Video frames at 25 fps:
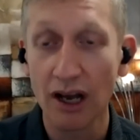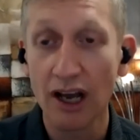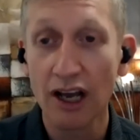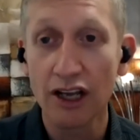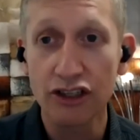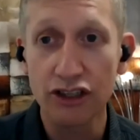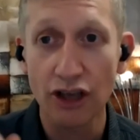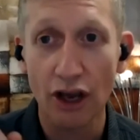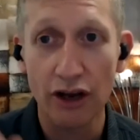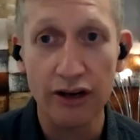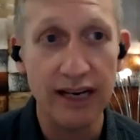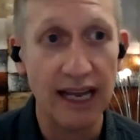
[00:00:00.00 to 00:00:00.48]

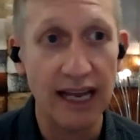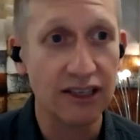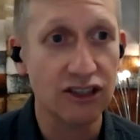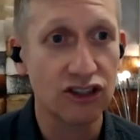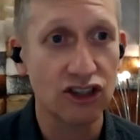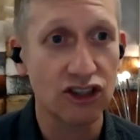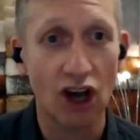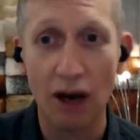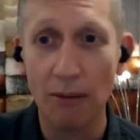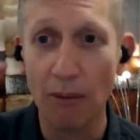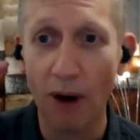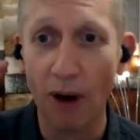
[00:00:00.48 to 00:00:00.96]
So next
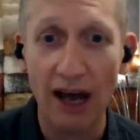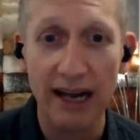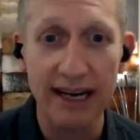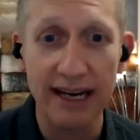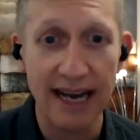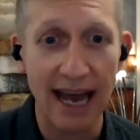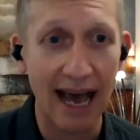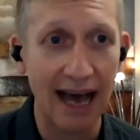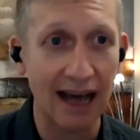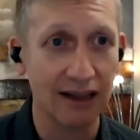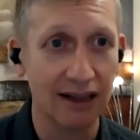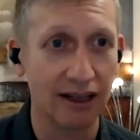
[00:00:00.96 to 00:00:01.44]
time I
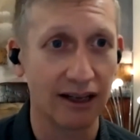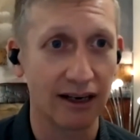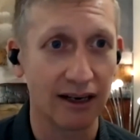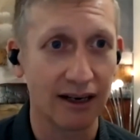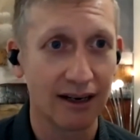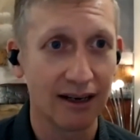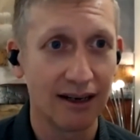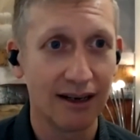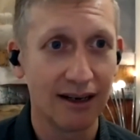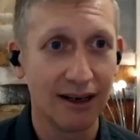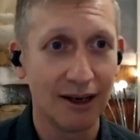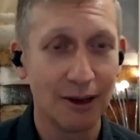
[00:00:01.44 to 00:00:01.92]
nail it,
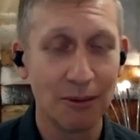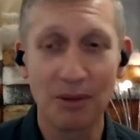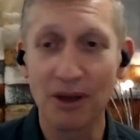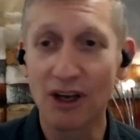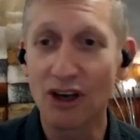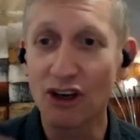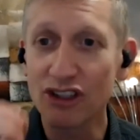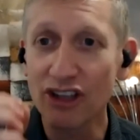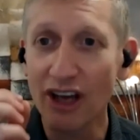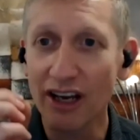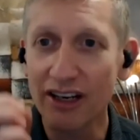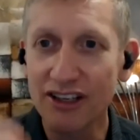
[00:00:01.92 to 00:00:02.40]

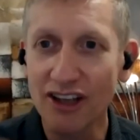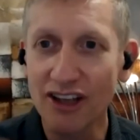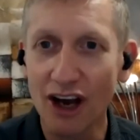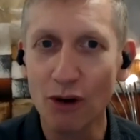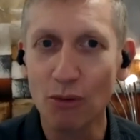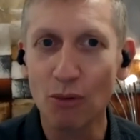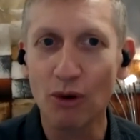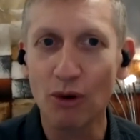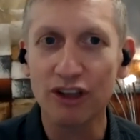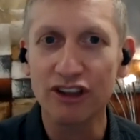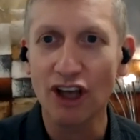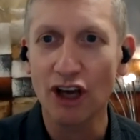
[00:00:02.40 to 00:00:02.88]
because I don't
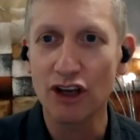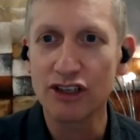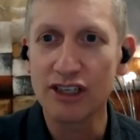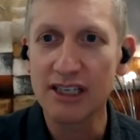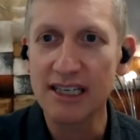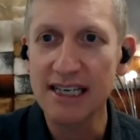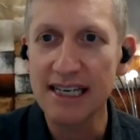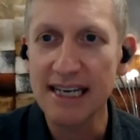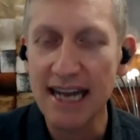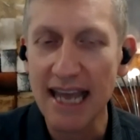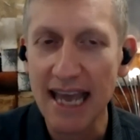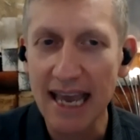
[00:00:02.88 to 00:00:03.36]
want those
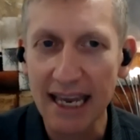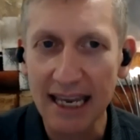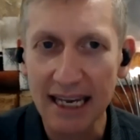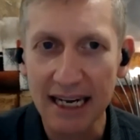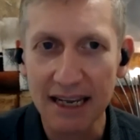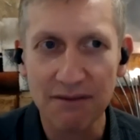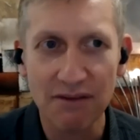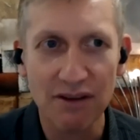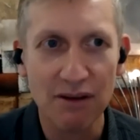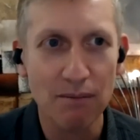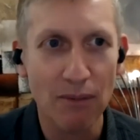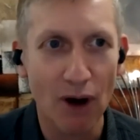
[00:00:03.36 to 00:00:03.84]

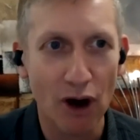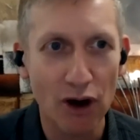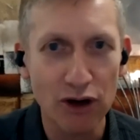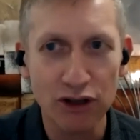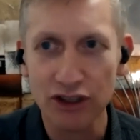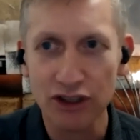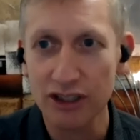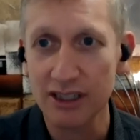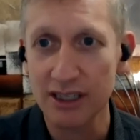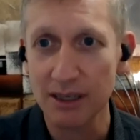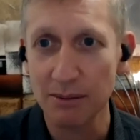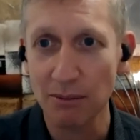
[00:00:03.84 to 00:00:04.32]
negative
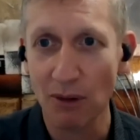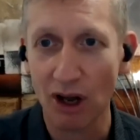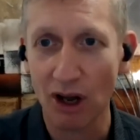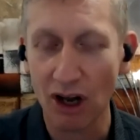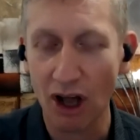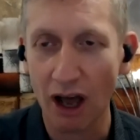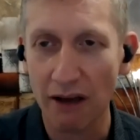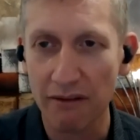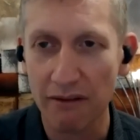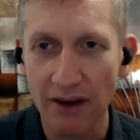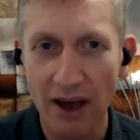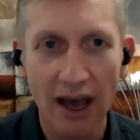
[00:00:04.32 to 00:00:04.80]
emotions in my
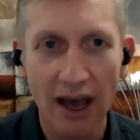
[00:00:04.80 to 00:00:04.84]
life.